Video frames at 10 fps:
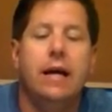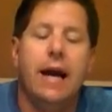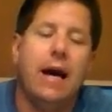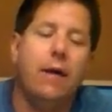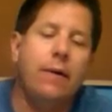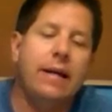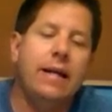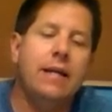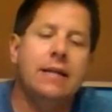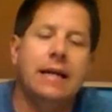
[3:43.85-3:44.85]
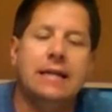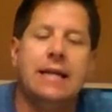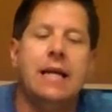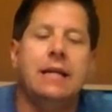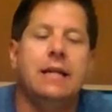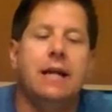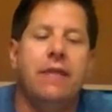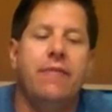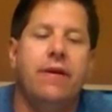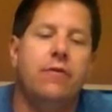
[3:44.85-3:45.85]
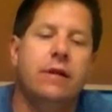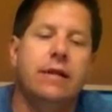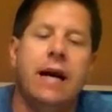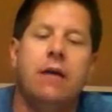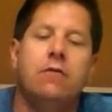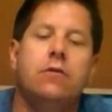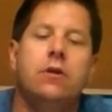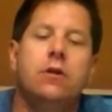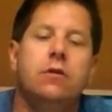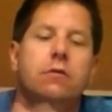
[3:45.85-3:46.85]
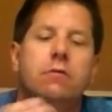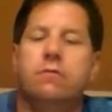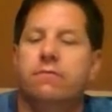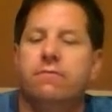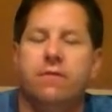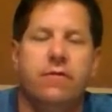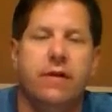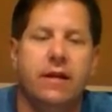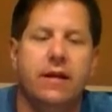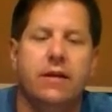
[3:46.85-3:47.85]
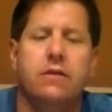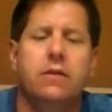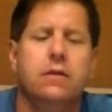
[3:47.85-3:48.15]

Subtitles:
And what I did is I feathered it down to very thin,